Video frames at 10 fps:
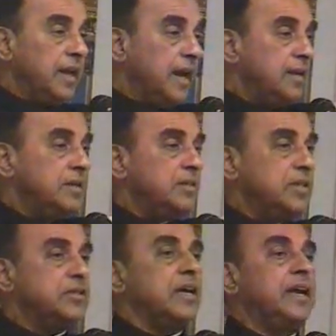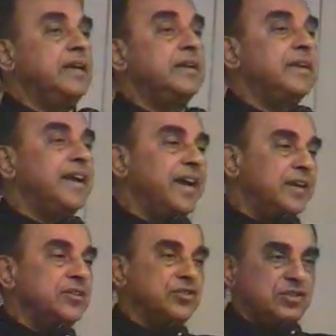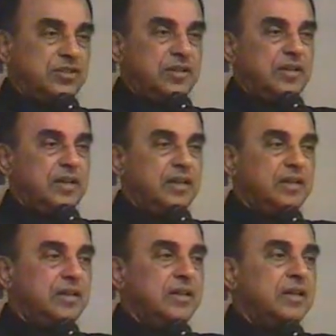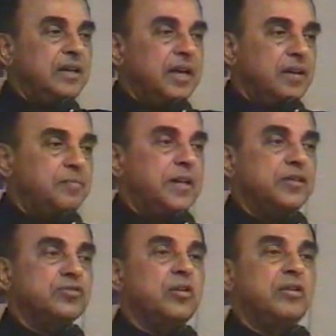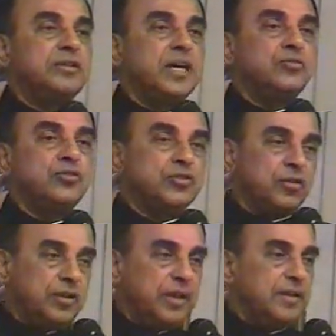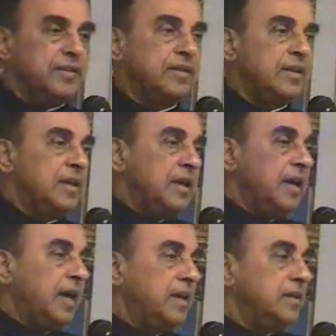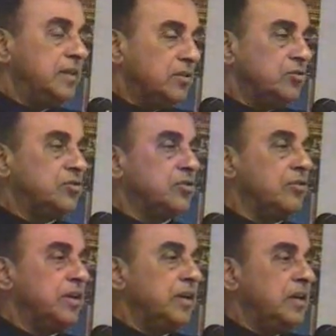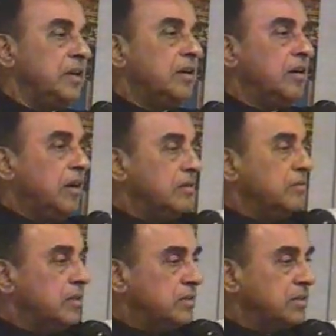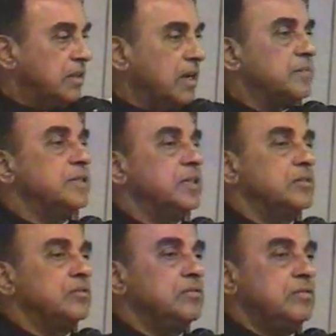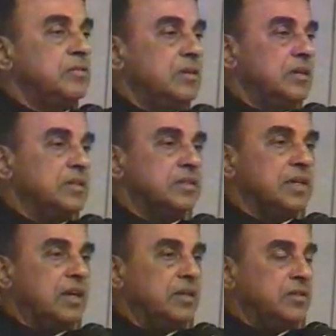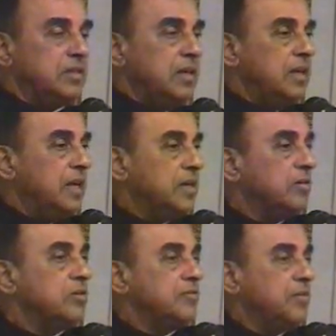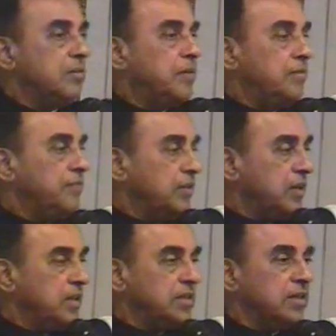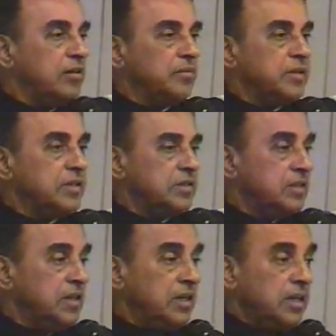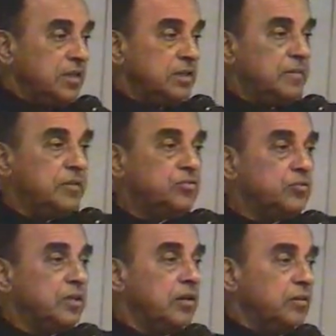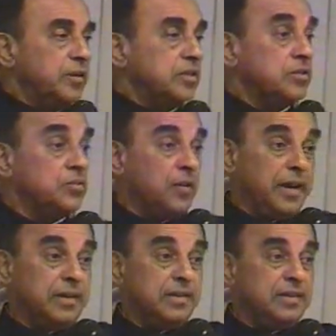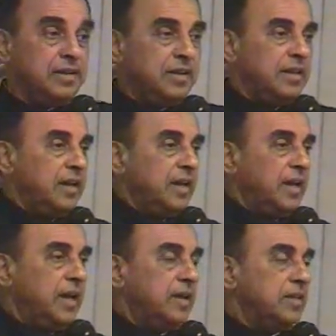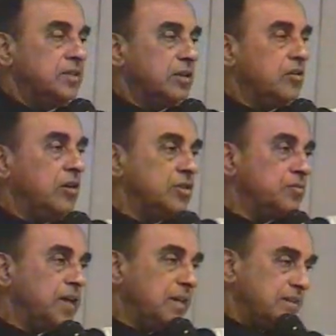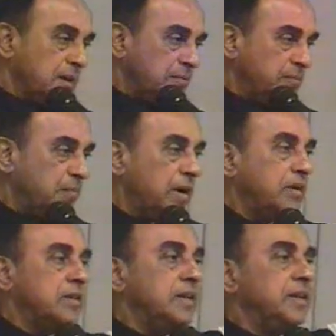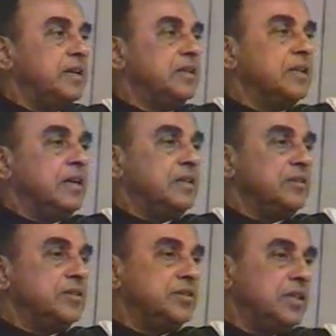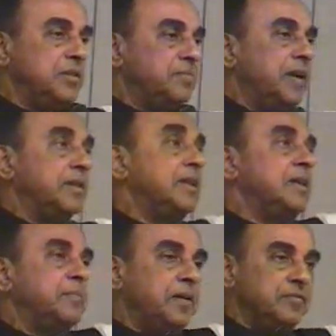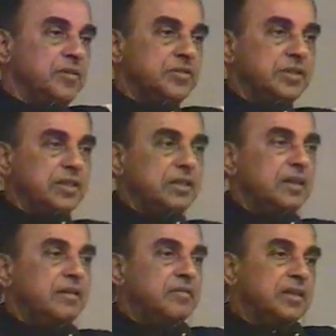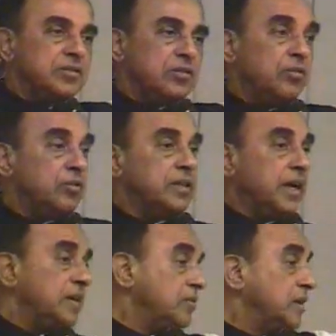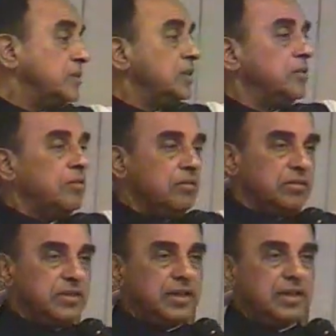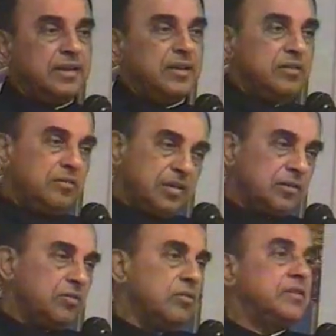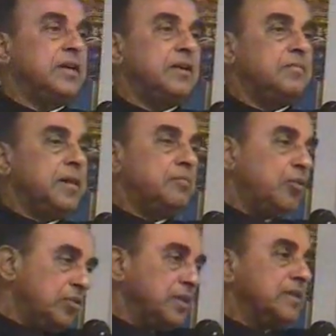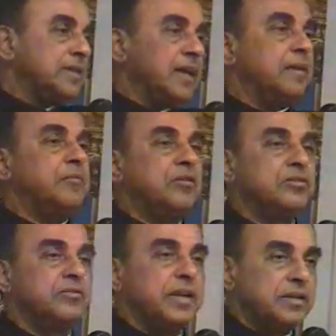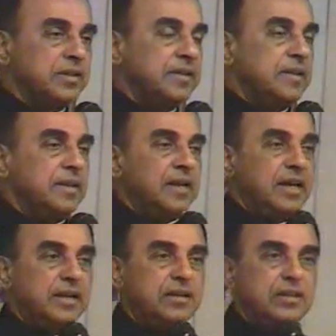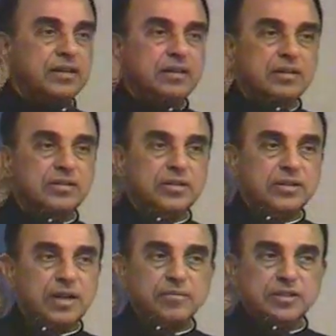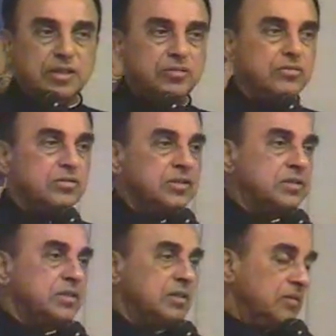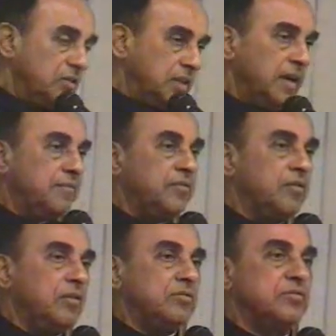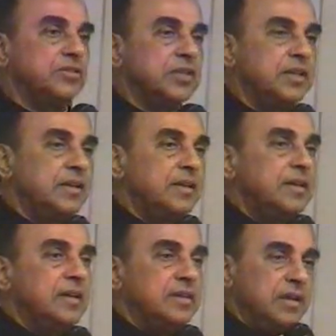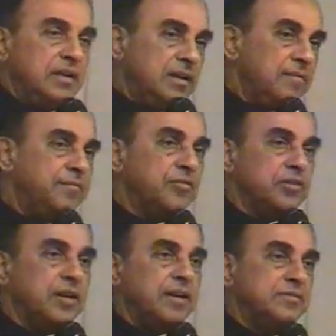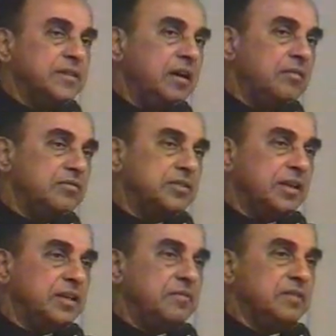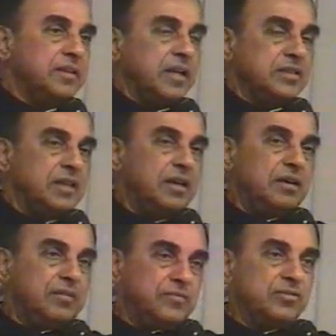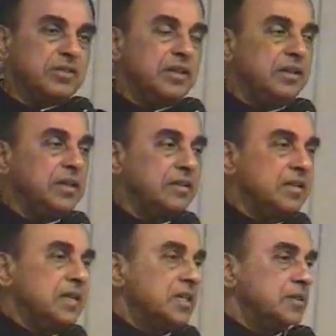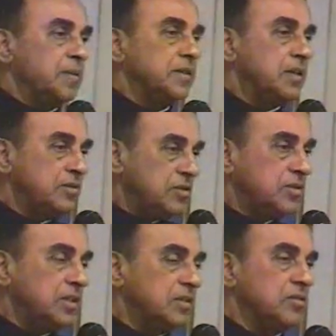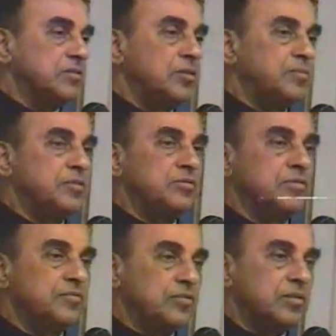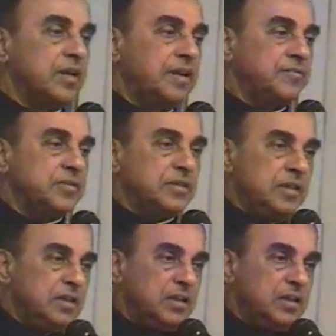And this island ends in a place called Dhanushkodi. And Dhanushkodi onwards the Rama Setu starts and goes for about 48 kilometers. It's about 2 kilometers wide. And it's a causeway, some partly under the sea, partly above the sea. And there's a low tide, you can see the whole thing. You can go there by boat and climb onto it. And the Rama Setu is there for all to see. There are enough photographs now, starting with NASA. Of course, the Indian Space Agency has also produced photographs.